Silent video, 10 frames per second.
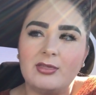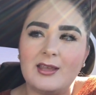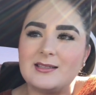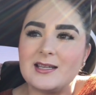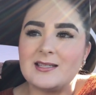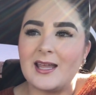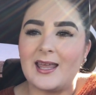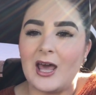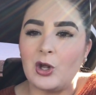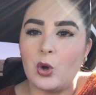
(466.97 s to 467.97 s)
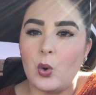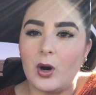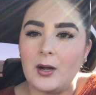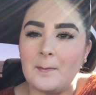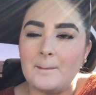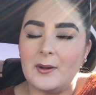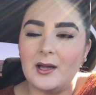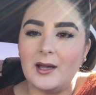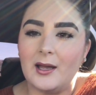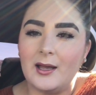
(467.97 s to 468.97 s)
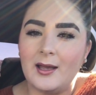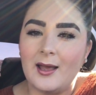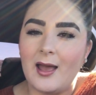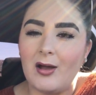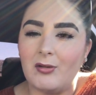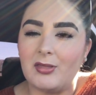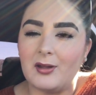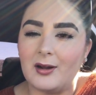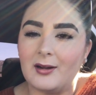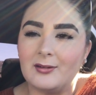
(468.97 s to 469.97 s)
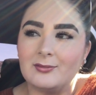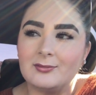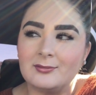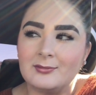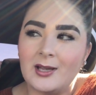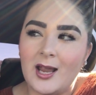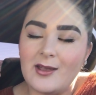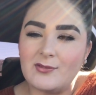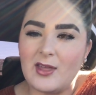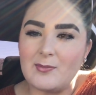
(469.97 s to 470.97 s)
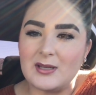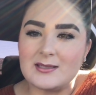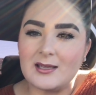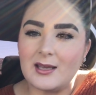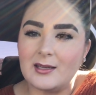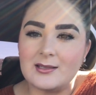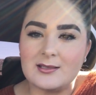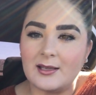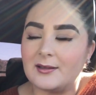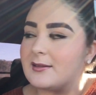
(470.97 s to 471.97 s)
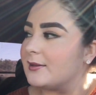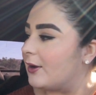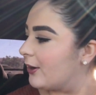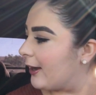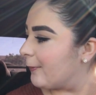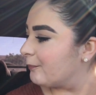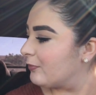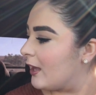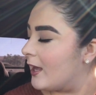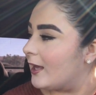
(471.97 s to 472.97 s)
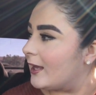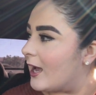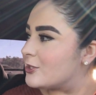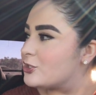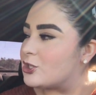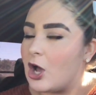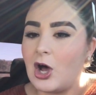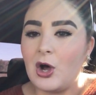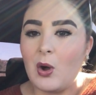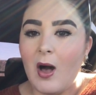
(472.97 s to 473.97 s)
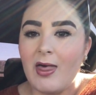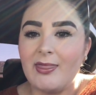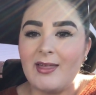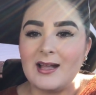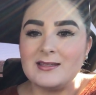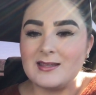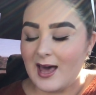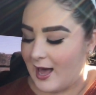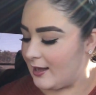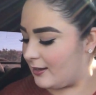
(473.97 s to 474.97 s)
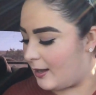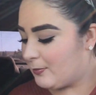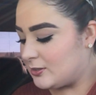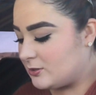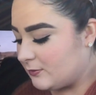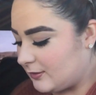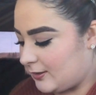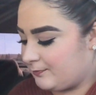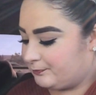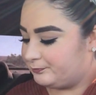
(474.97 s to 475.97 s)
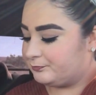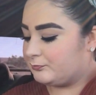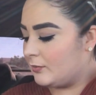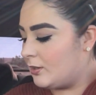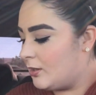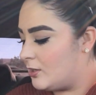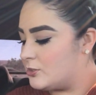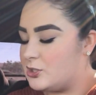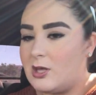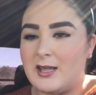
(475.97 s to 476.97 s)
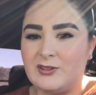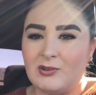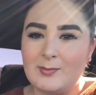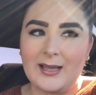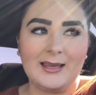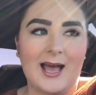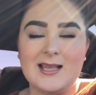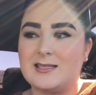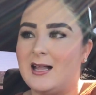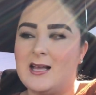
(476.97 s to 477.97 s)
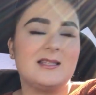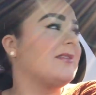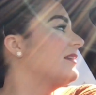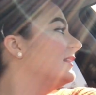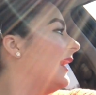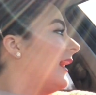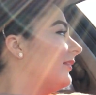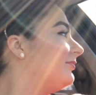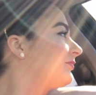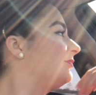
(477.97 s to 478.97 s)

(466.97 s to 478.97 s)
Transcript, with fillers: They taste like kettle corn, but healthier, if that makes any sense. Okay. Yeah, so that's that. I bought two of them, so that's for my last class of the day.